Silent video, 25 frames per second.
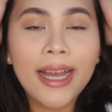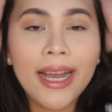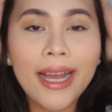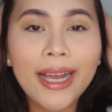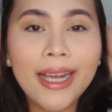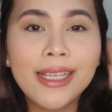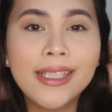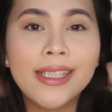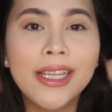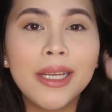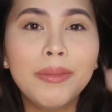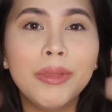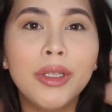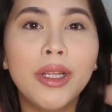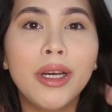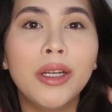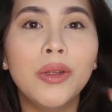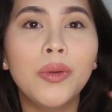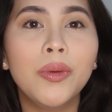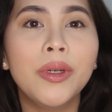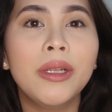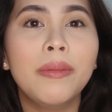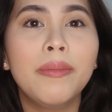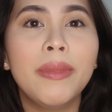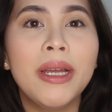guys, I'm
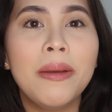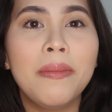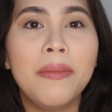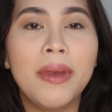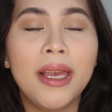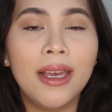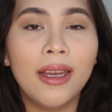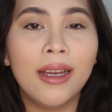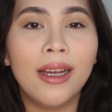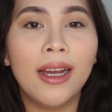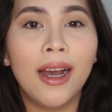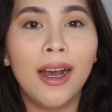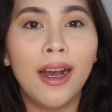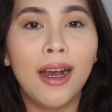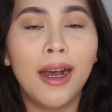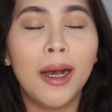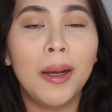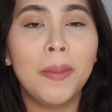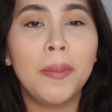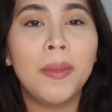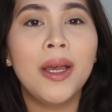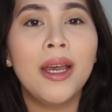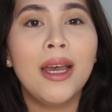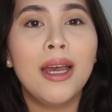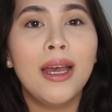done with my
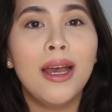makeup.